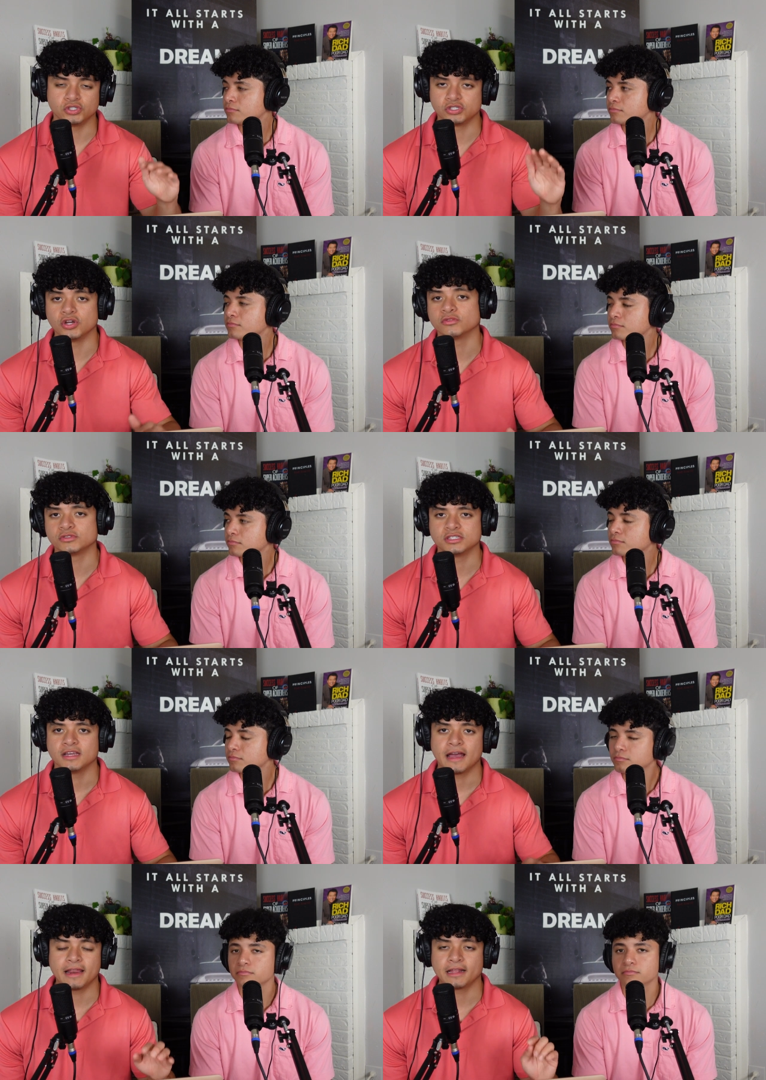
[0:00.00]
Speaker 1: took notes.
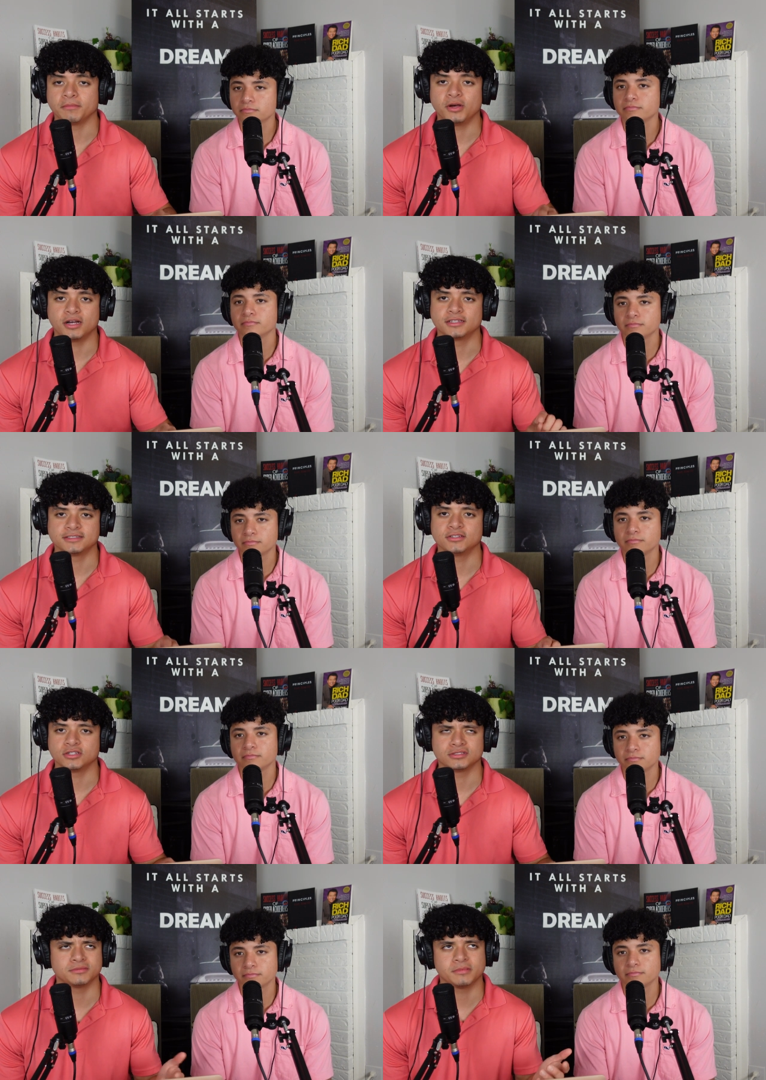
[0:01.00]
I had to pause, and it
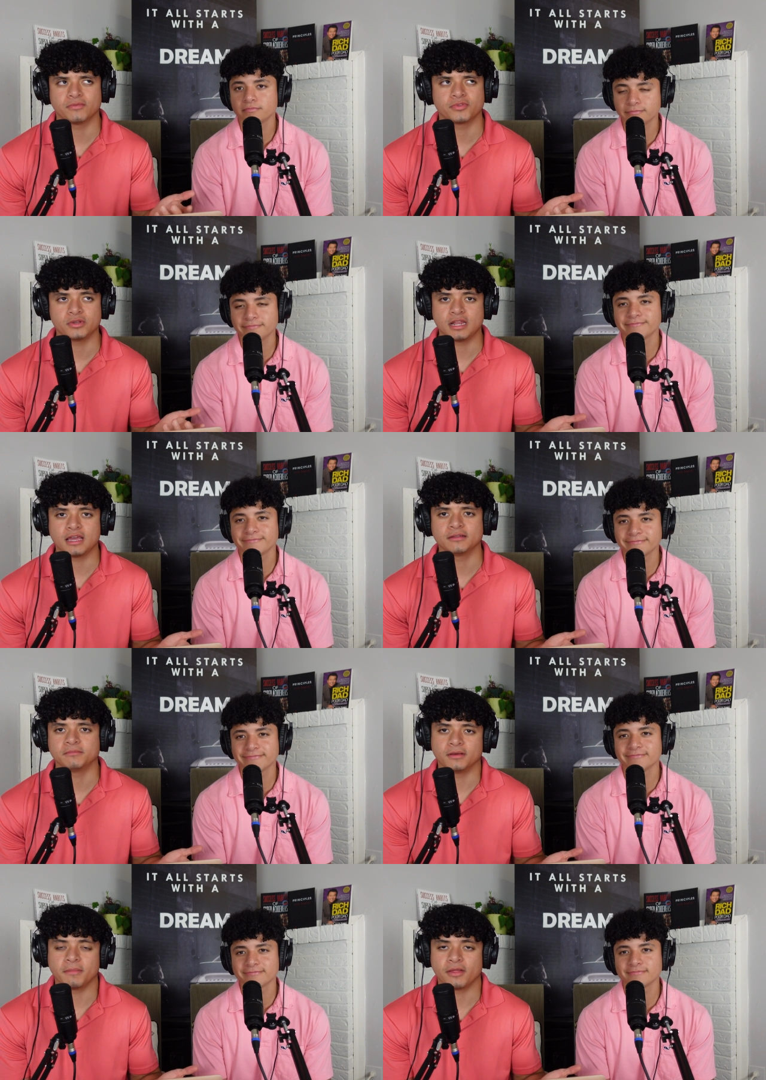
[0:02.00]
took us about 3
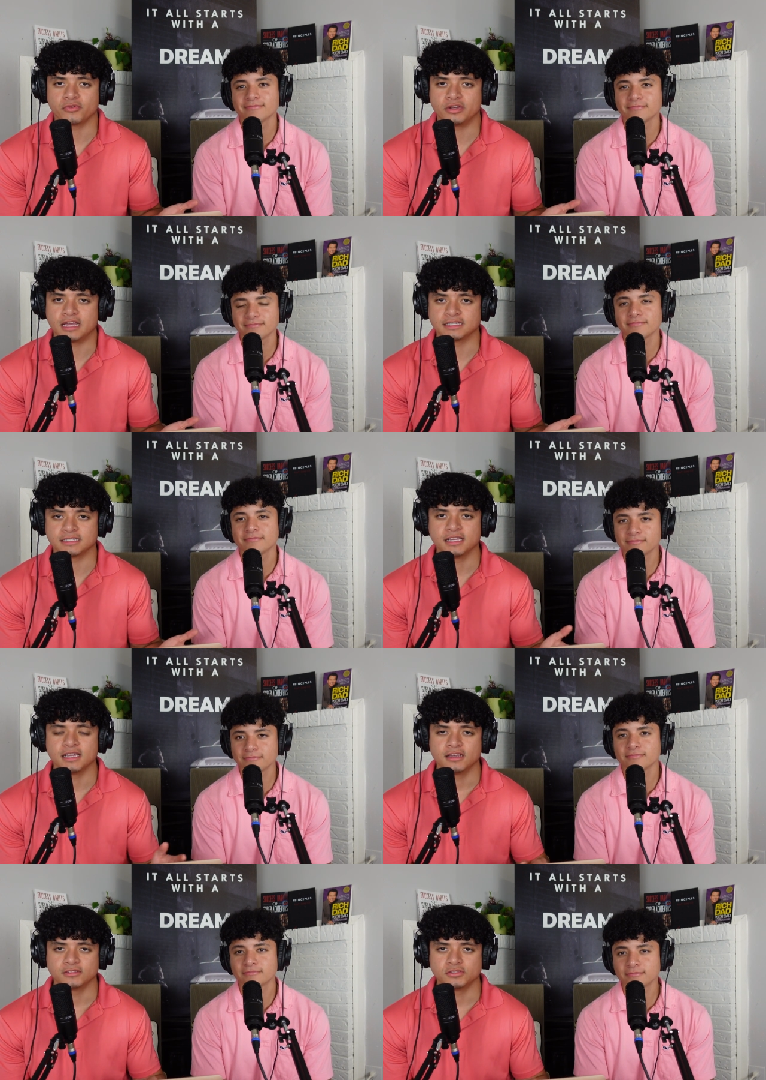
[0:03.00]
days
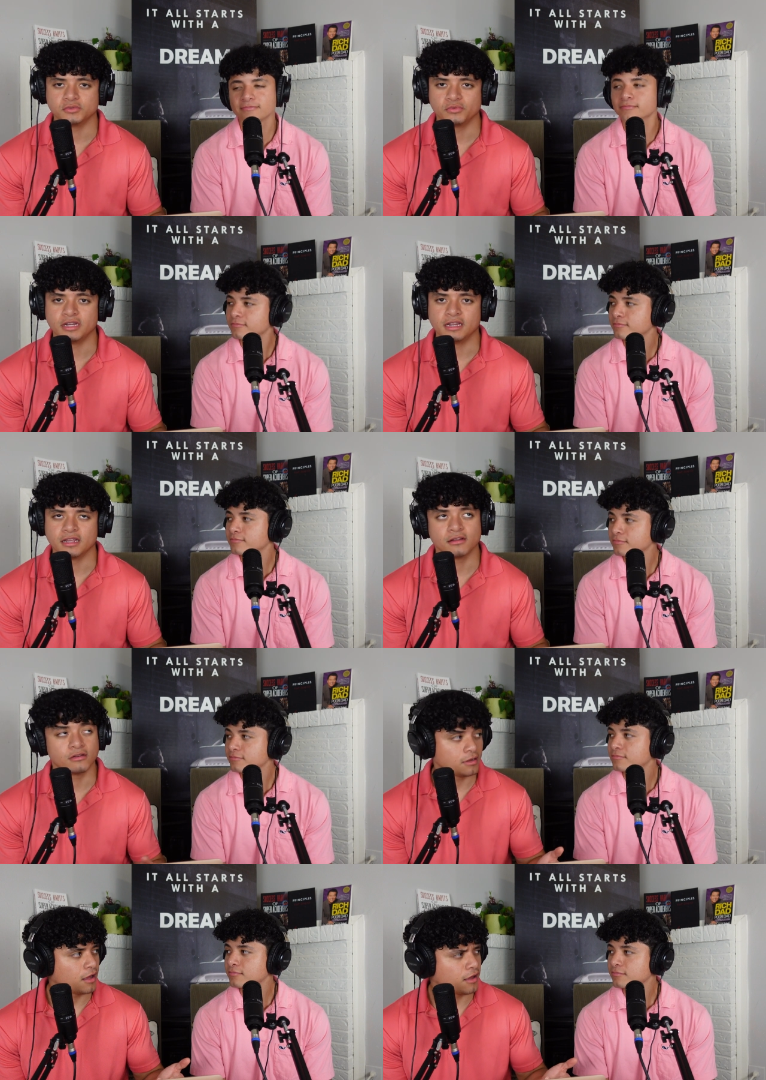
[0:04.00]
to read it.
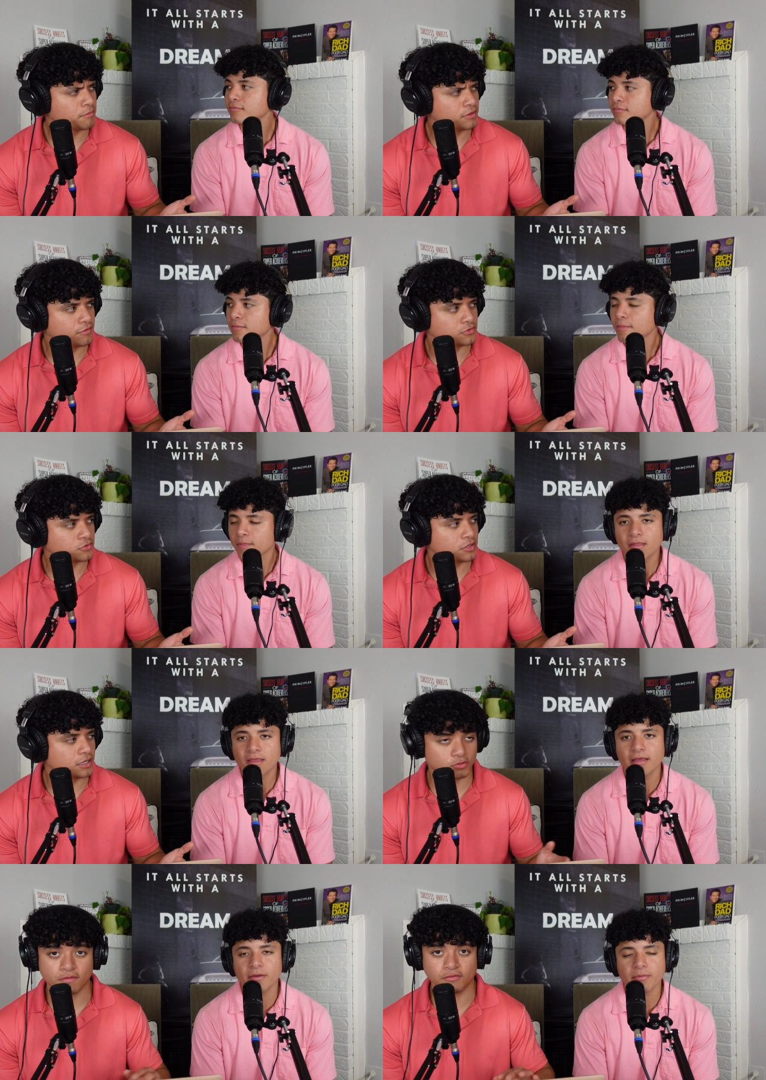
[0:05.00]
I believe it was 3
Speaker 2: days.
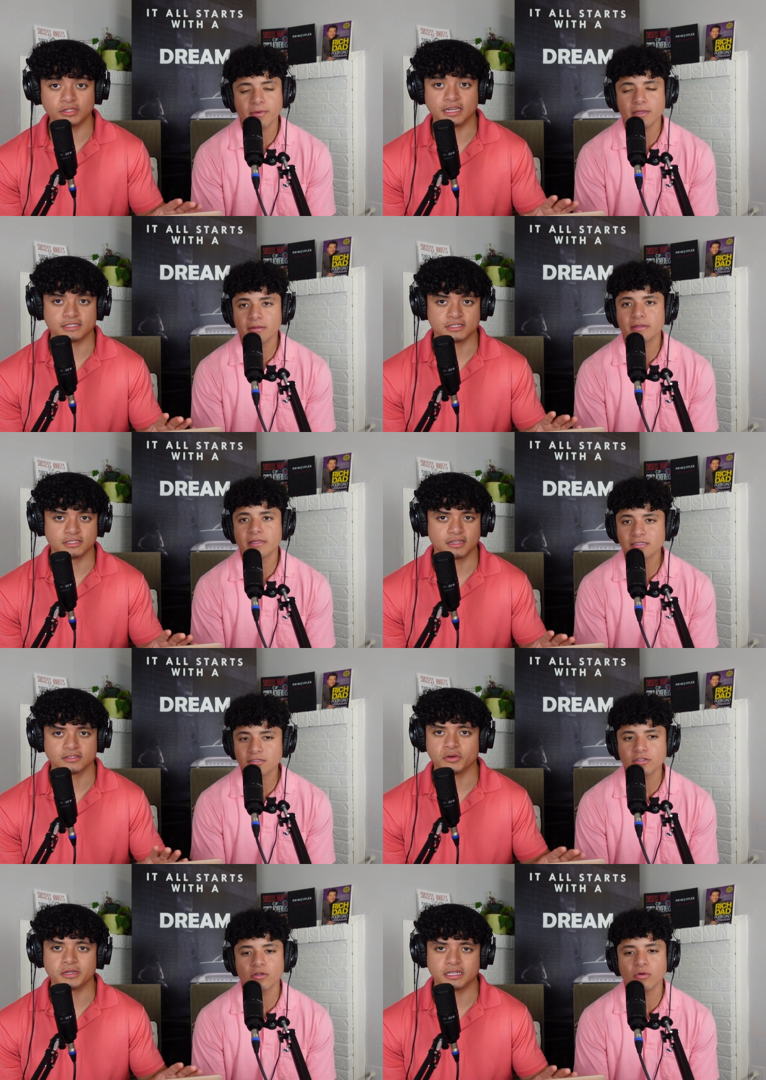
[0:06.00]
Yeah, two full days. We
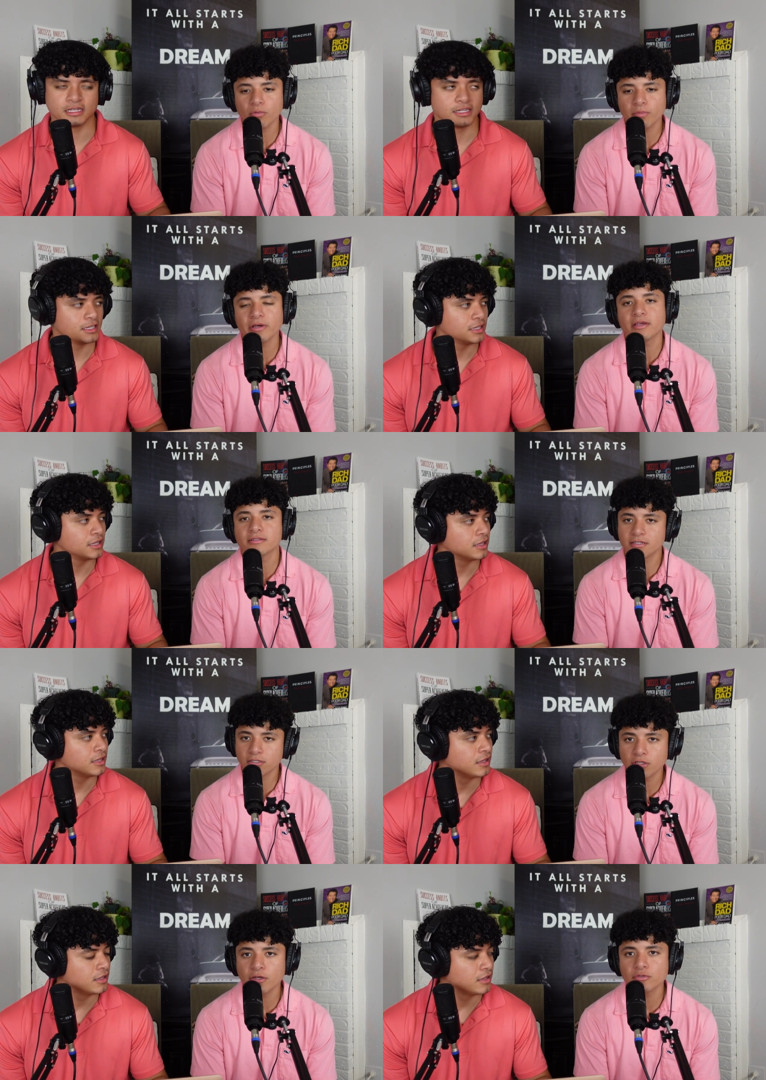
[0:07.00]
listened to the whole book,
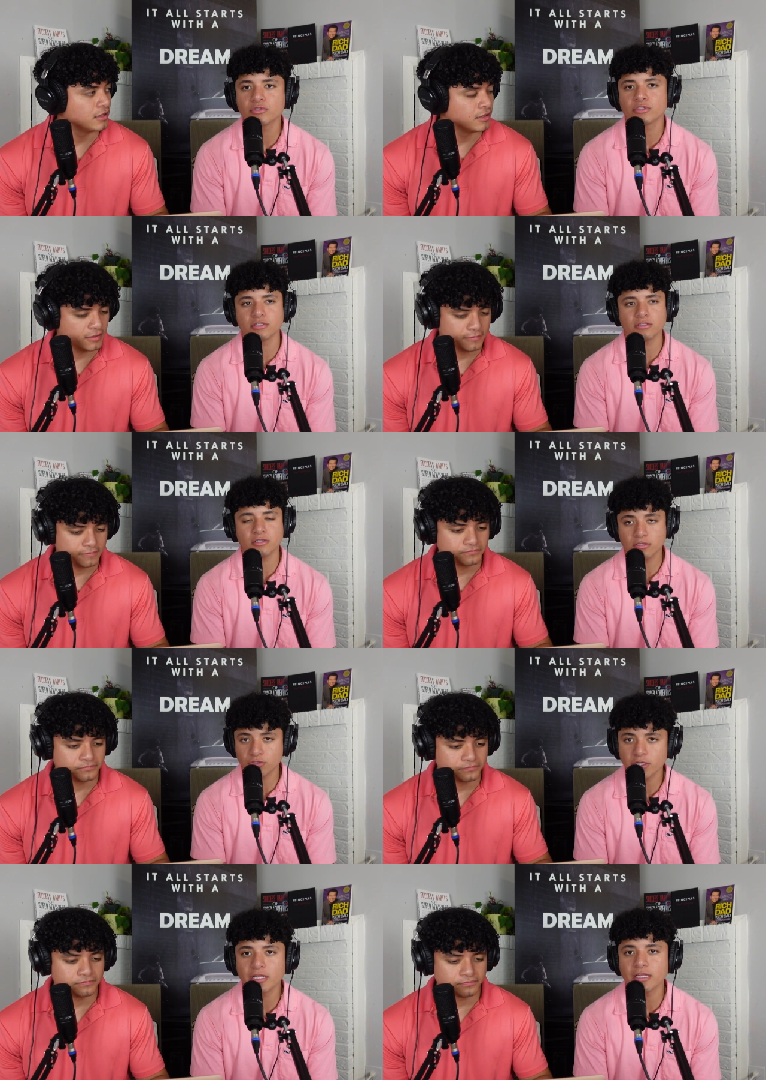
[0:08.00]
took notes,
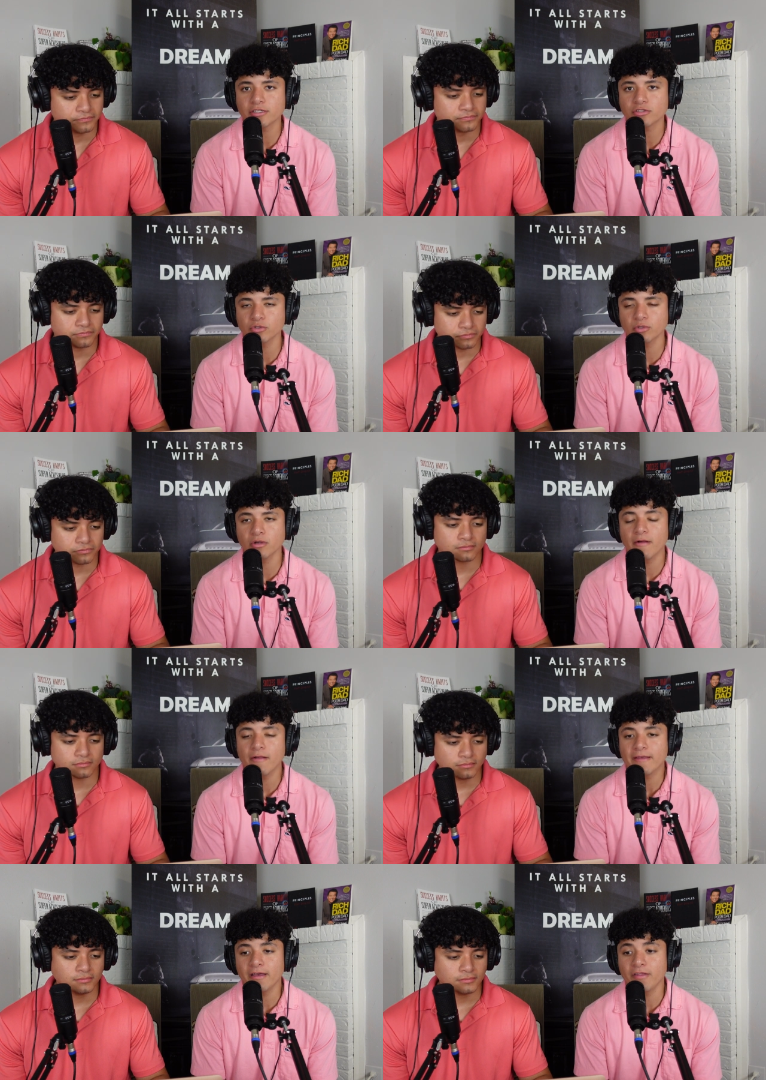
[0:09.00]
treated it like school,
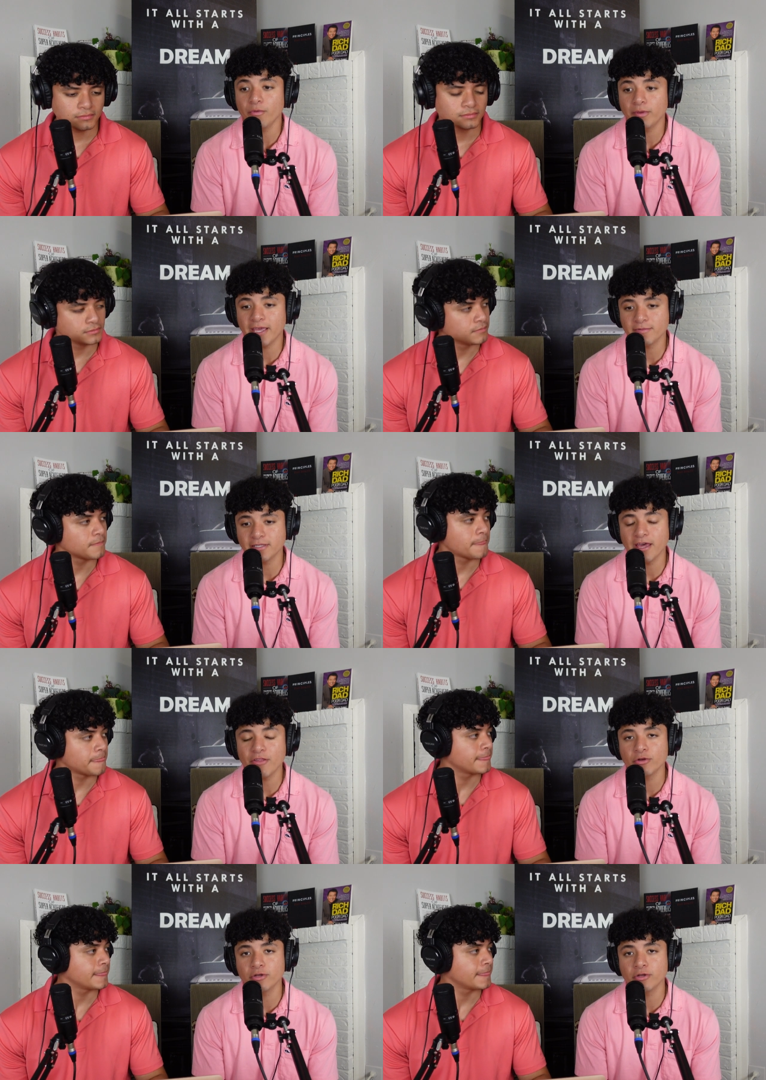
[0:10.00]
and then we came together